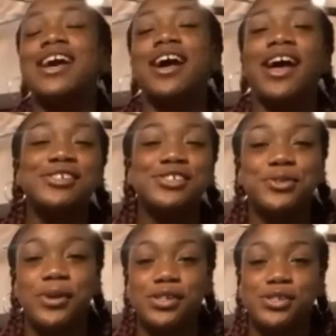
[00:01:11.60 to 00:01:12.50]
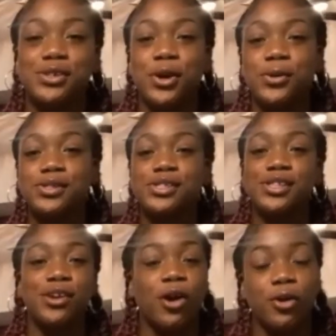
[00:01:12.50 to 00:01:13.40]
actually want to go into
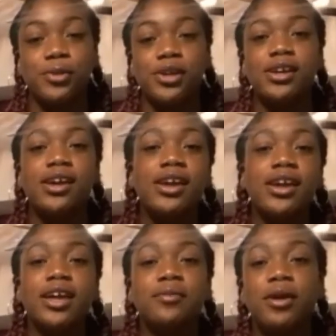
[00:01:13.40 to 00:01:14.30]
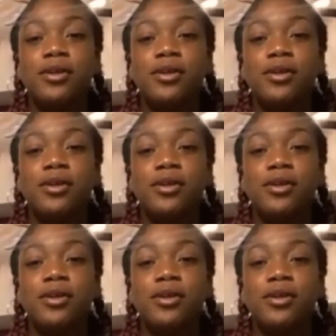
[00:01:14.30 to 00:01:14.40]
the Army in my